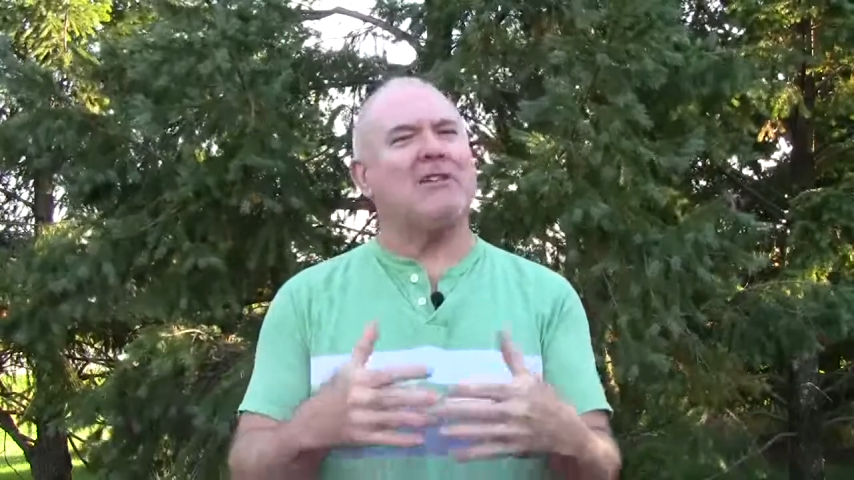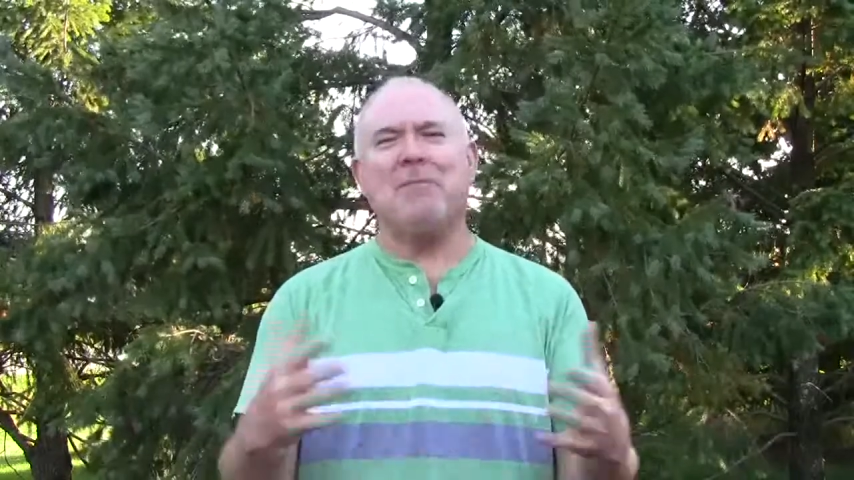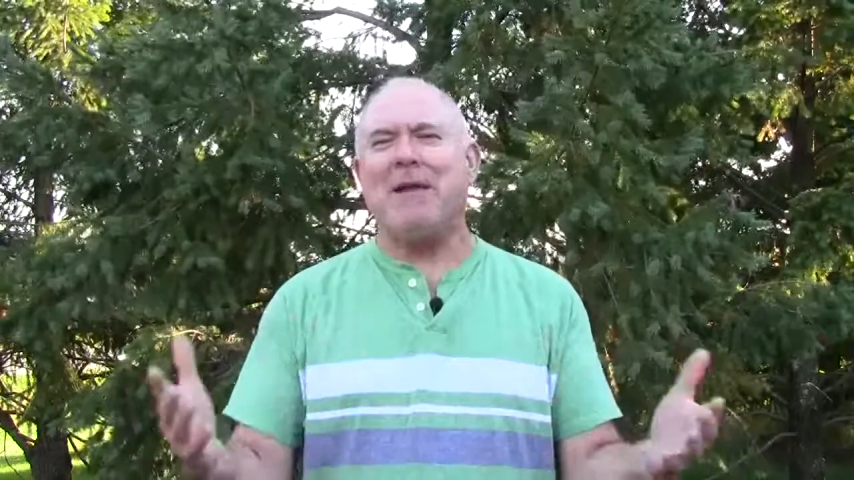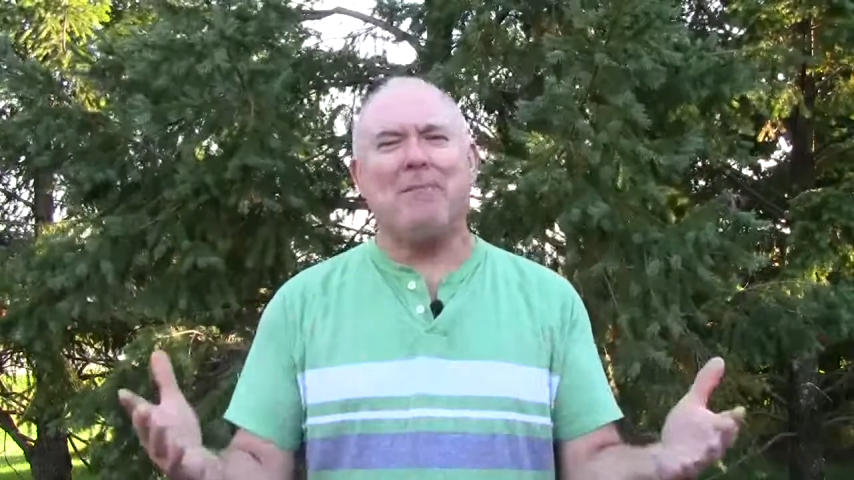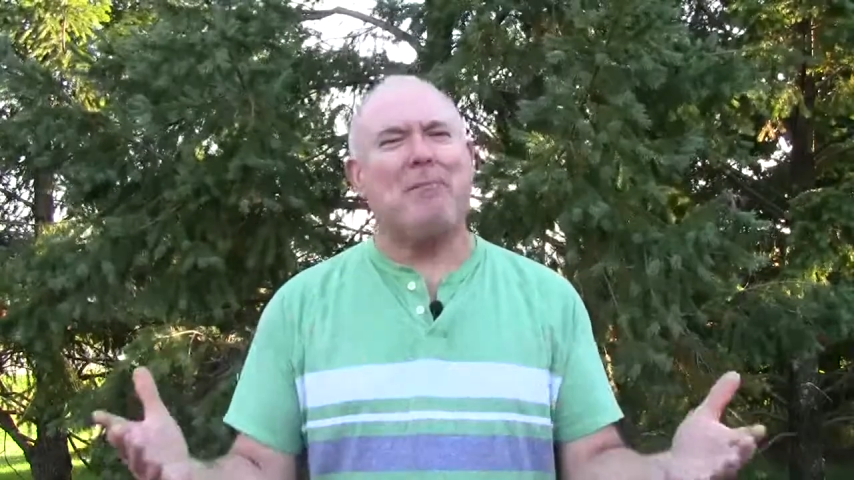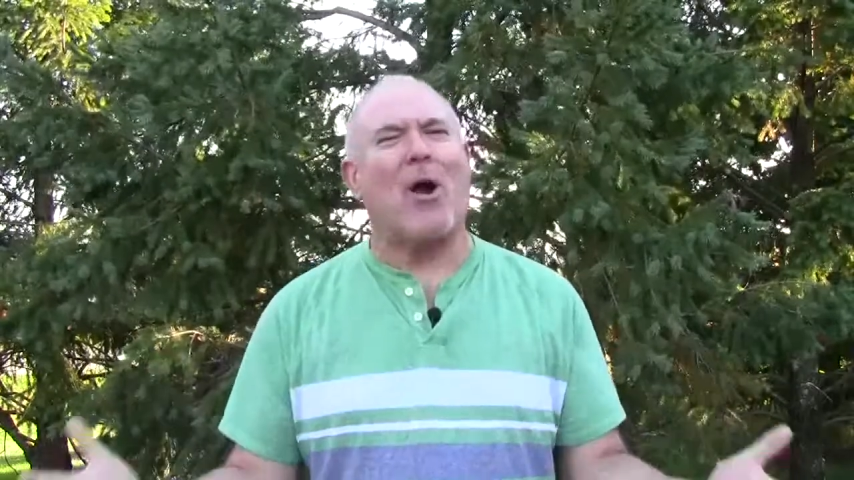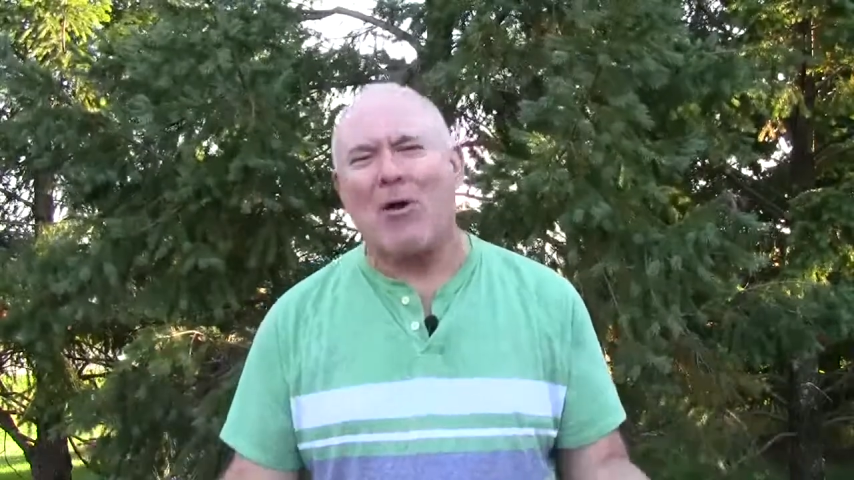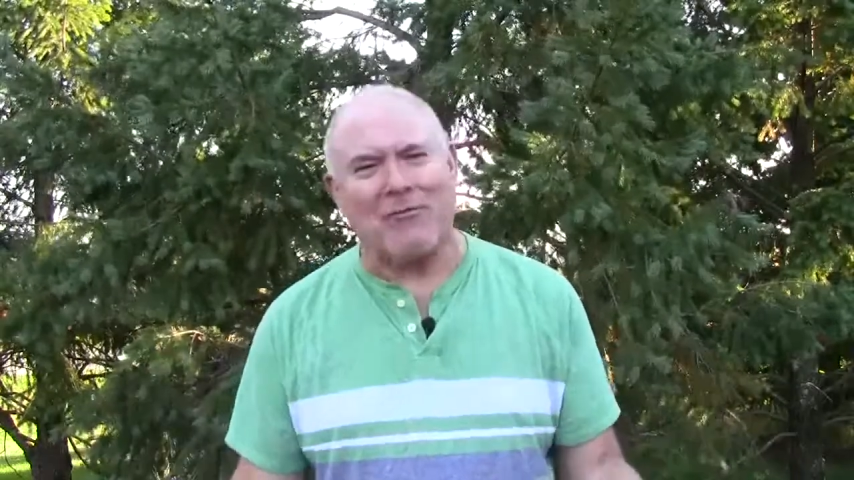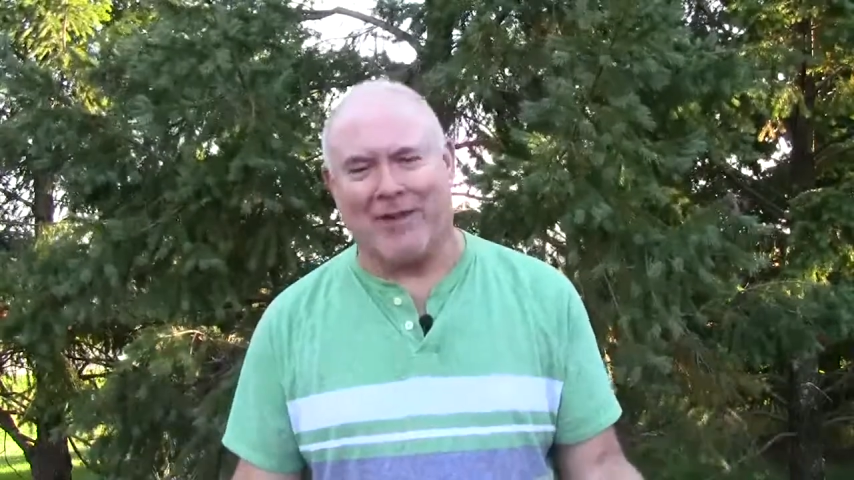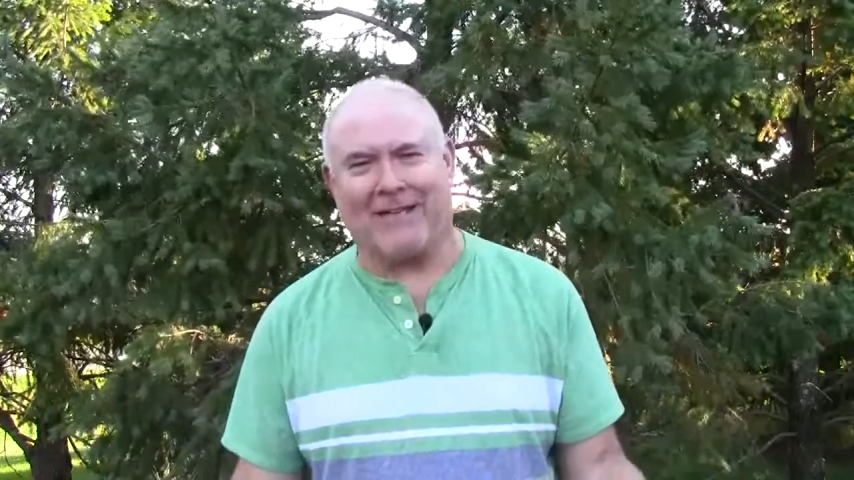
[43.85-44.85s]
has been
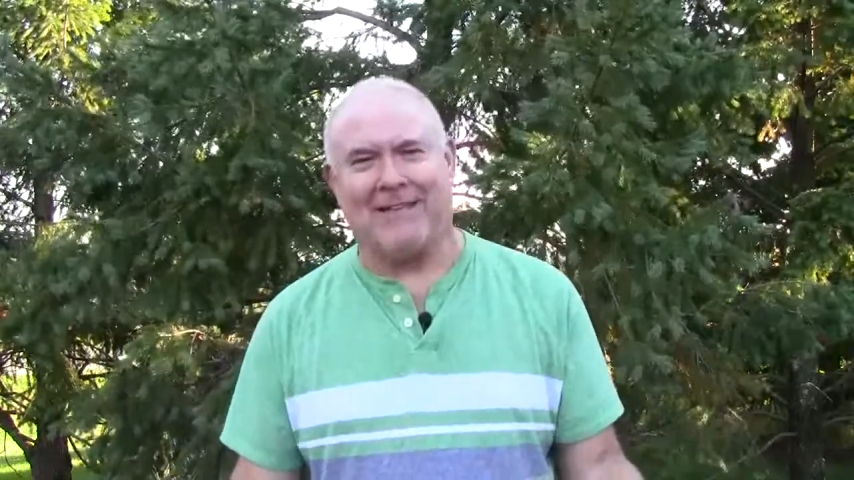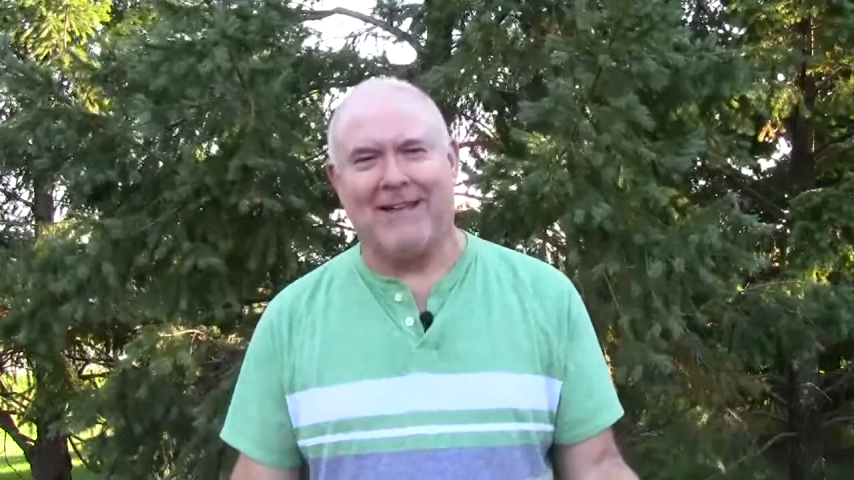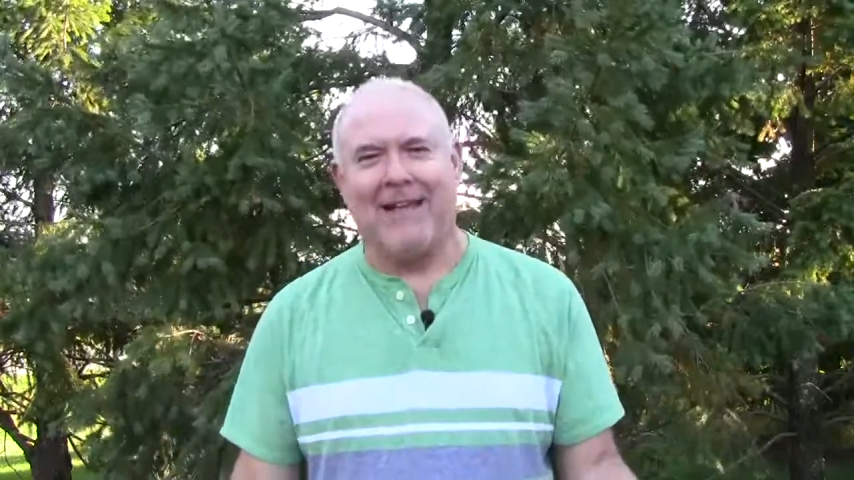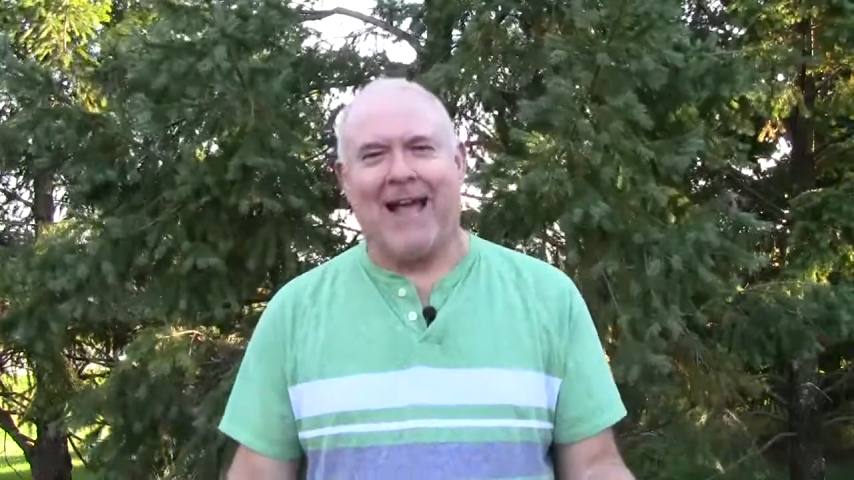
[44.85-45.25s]
perfect.